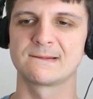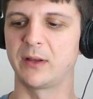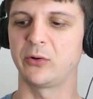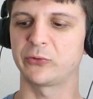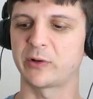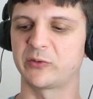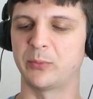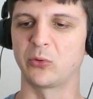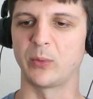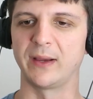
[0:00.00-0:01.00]
It also cuts
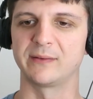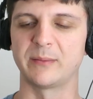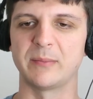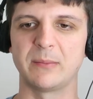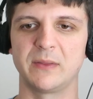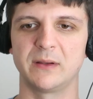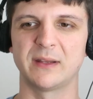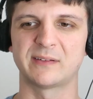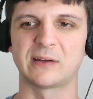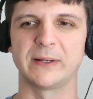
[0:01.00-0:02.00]
both ways. I mean, maybe the
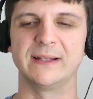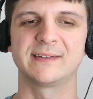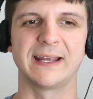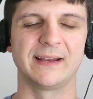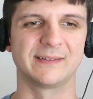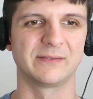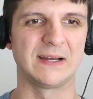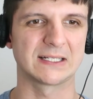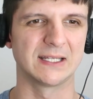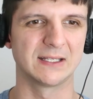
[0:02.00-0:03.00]
necessary insight is the
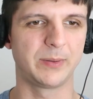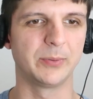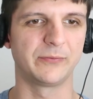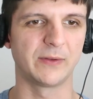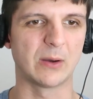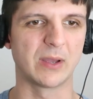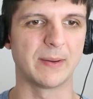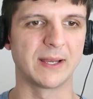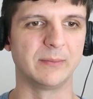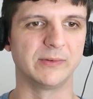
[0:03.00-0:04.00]
fact that people feel that way
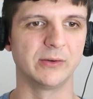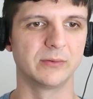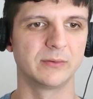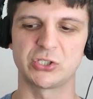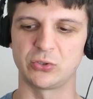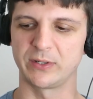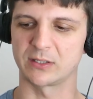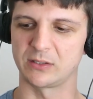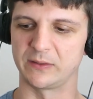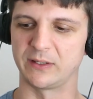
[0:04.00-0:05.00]
about him too. Nishinoya
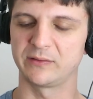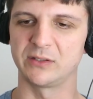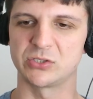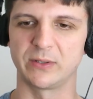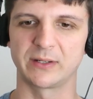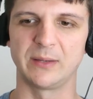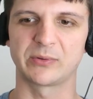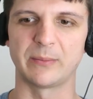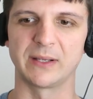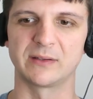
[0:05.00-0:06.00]
clearly does. Nishinoya keeps
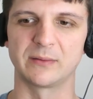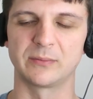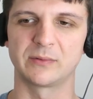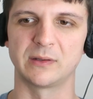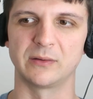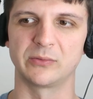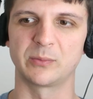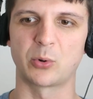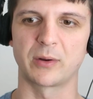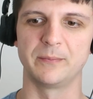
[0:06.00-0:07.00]
coming in to
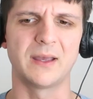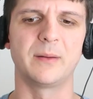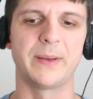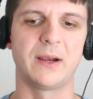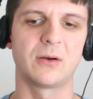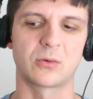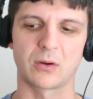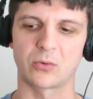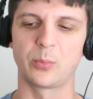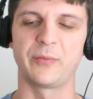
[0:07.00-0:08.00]
support him. And a pair or
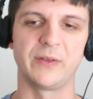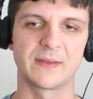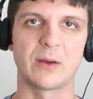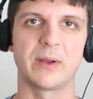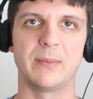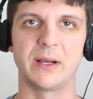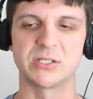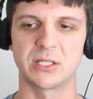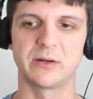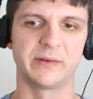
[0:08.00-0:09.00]
a group feeling that way about
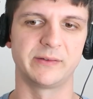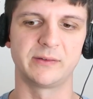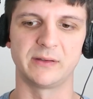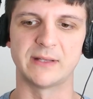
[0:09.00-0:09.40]
each other is